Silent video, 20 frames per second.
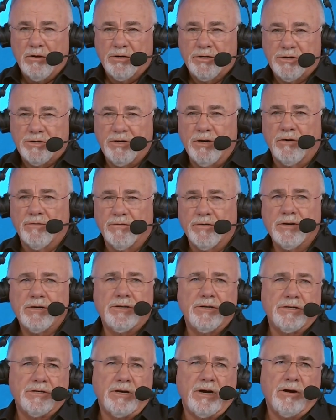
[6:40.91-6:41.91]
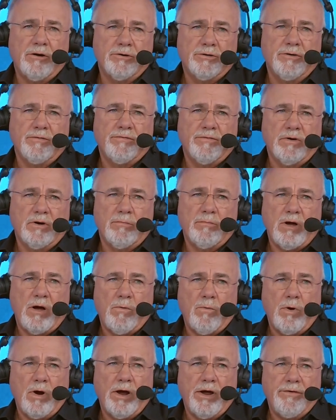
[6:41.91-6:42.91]
selfish desires in front of
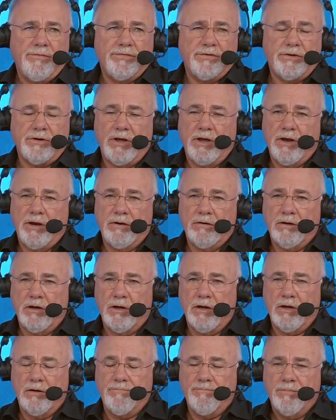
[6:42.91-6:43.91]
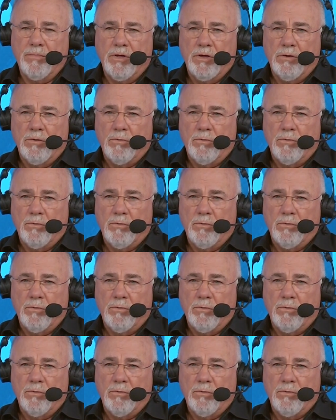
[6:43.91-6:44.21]
my wife's, and um,